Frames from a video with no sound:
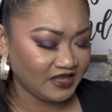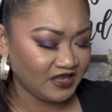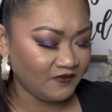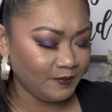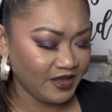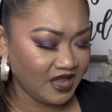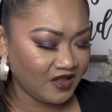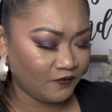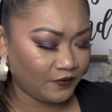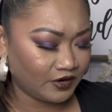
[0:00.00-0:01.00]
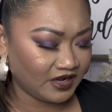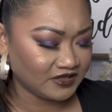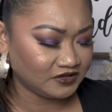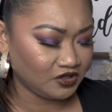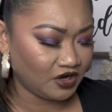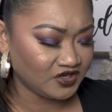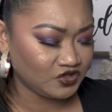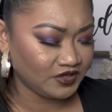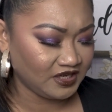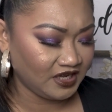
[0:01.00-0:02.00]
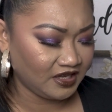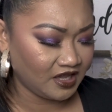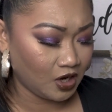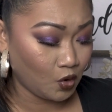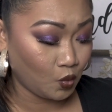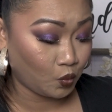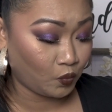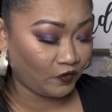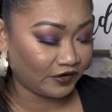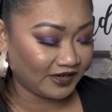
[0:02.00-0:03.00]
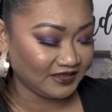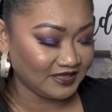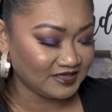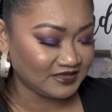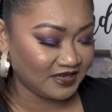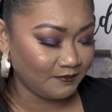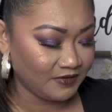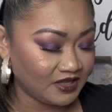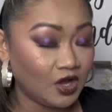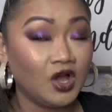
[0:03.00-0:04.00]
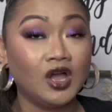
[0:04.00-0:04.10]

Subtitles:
Keep in for as long as you need for at least 10 minutes.